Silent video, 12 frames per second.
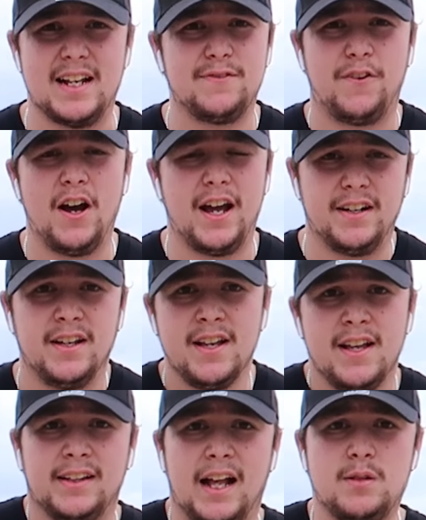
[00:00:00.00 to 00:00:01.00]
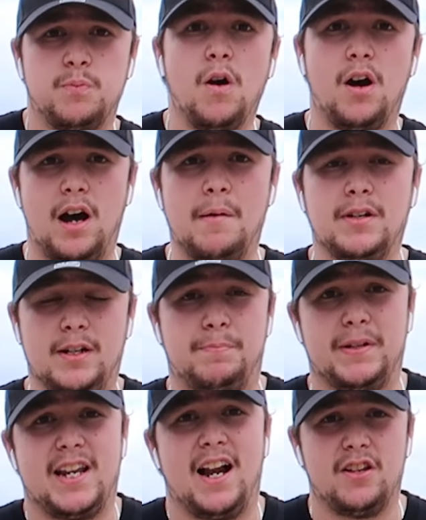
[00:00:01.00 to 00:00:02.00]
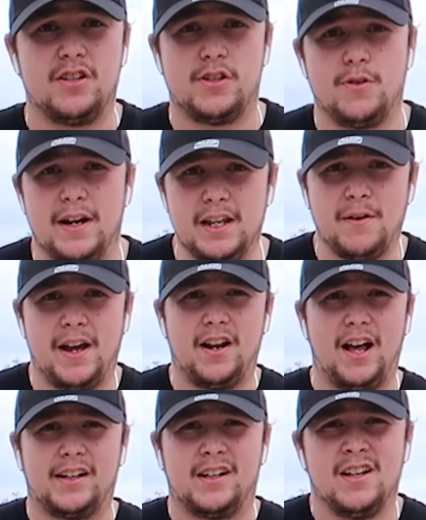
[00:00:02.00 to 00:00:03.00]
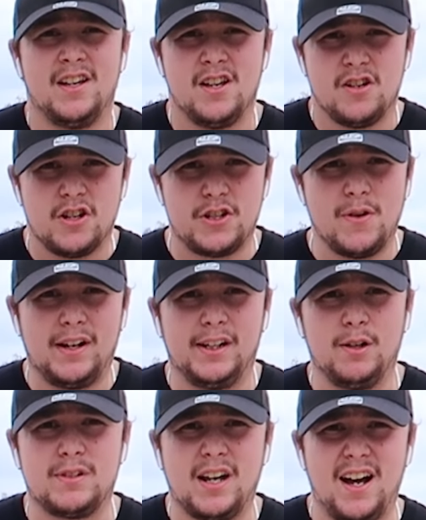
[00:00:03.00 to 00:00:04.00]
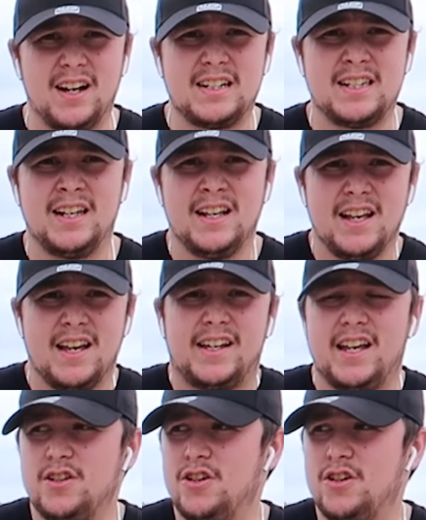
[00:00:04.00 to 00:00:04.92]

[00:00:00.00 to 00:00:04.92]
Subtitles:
that's fine. That's what I'm going to be telling you to do anyway. Like just doing little tucks, getting